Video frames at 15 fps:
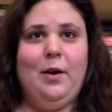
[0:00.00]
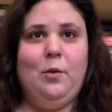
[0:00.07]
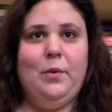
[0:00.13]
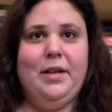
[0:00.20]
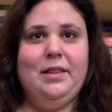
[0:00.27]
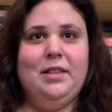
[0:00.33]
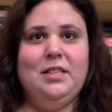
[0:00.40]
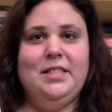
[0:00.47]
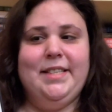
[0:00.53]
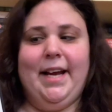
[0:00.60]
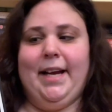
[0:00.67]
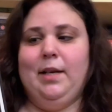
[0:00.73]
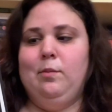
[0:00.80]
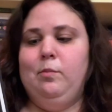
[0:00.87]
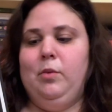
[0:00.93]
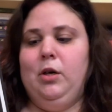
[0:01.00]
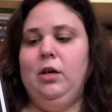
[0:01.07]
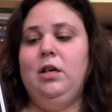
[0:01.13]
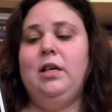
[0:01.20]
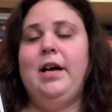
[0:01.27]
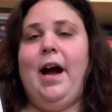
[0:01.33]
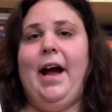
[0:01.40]
with the second
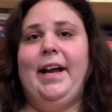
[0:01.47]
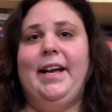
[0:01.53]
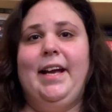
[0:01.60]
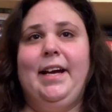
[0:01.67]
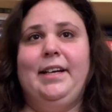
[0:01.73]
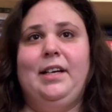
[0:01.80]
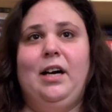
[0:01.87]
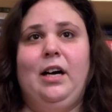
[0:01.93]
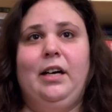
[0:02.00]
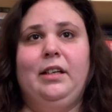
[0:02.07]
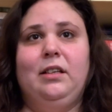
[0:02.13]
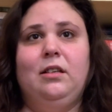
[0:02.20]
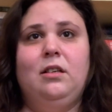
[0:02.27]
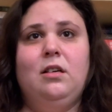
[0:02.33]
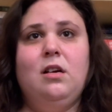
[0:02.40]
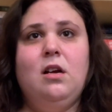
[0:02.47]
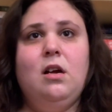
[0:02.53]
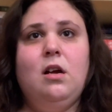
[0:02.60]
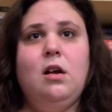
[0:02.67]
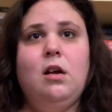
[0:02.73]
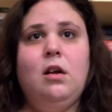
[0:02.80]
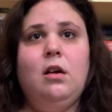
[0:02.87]
book. I cannot
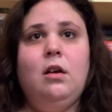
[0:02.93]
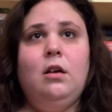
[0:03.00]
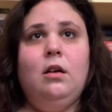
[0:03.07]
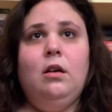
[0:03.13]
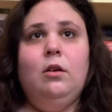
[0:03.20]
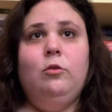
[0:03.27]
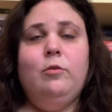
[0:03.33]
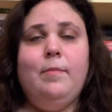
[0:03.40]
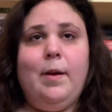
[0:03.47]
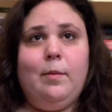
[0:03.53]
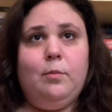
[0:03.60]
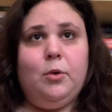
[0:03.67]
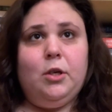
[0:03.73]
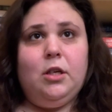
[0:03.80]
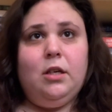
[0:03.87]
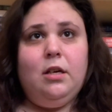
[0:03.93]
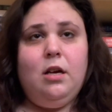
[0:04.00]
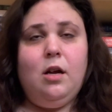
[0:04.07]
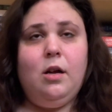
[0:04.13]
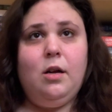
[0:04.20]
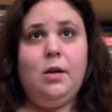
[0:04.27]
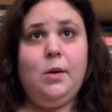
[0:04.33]
remember
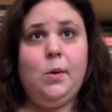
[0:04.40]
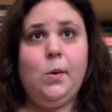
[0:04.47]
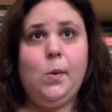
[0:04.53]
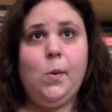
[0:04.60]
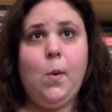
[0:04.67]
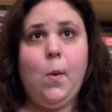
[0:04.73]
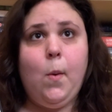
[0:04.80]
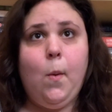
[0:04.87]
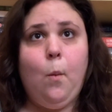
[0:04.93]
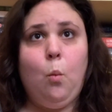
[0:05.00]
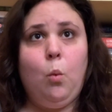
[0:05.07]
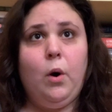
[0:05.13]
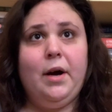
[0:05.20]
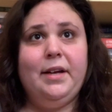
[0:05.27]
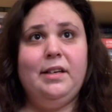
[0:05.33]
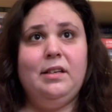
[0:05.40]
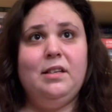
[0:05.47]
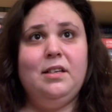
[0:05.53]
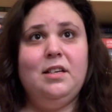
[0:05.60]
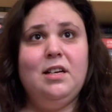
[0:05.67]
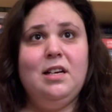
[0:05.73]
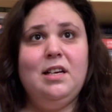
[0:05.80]
what
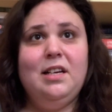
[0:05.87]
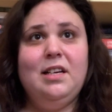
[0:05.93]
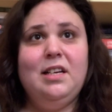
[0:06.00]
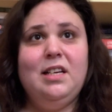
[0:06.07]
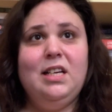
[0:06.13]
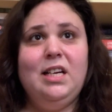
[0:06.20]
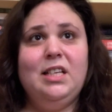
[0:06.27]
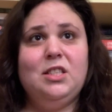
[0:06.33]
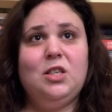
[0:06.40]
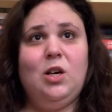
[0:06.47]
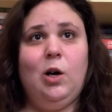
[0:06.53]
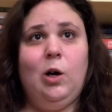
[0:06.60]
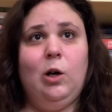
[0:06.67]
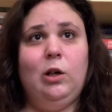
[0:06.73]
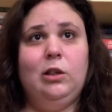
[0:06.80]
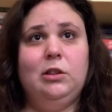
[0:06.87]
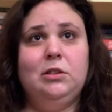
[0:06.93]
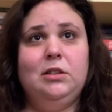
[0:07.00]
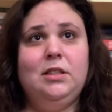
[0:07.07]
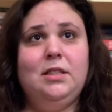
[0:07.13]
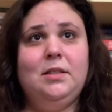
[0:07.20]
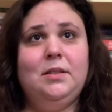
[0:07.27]
it's called.